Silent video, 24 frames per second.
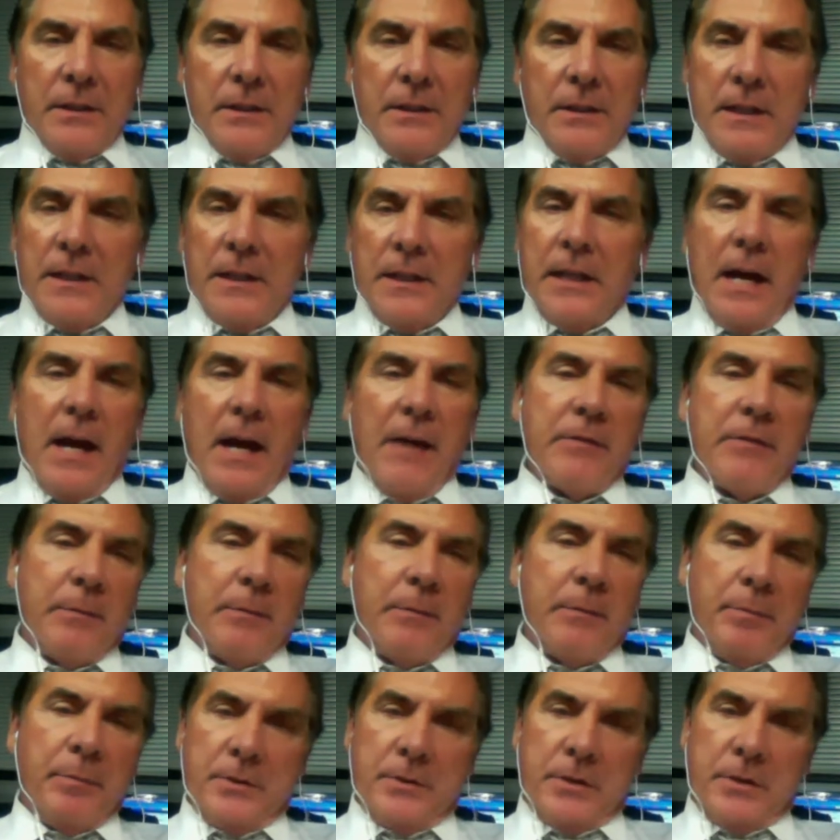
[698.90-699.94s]
didn't have a
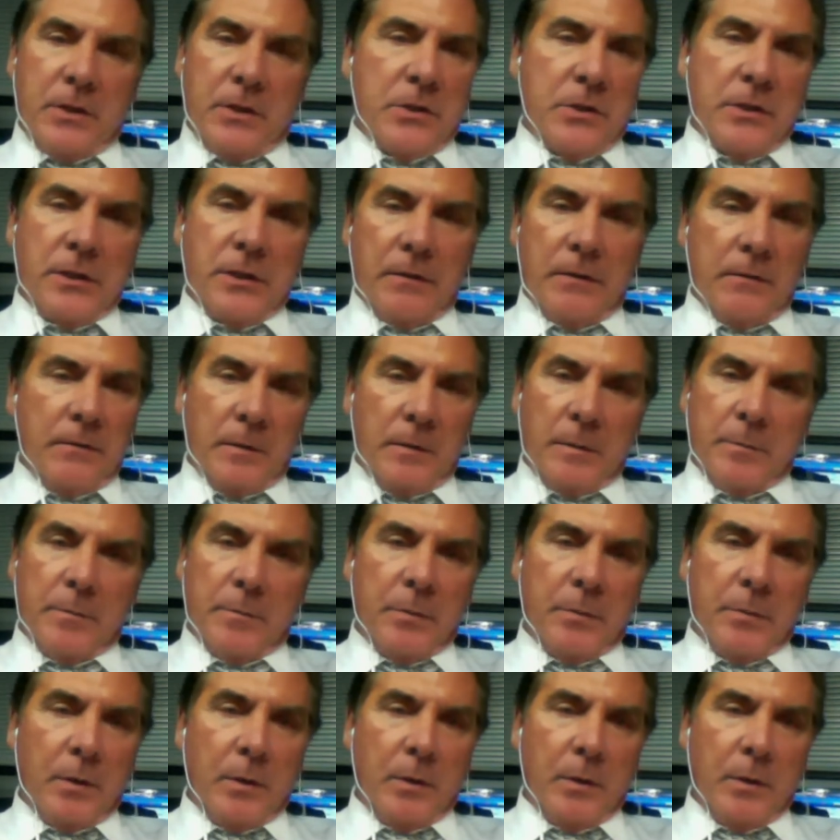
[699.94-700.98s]
position in
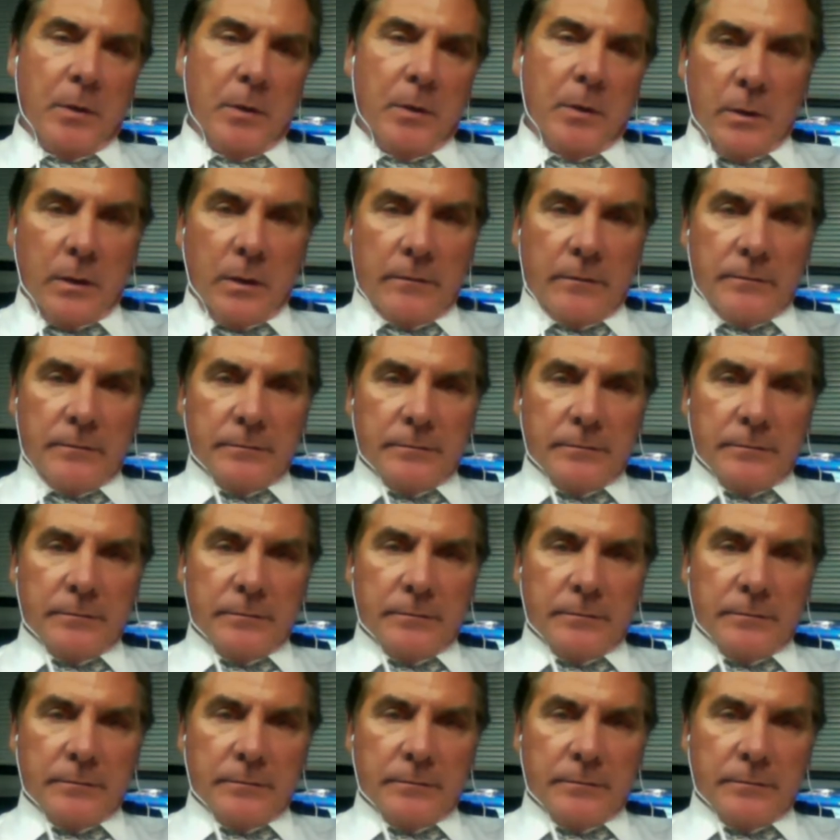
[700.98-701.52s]
football before,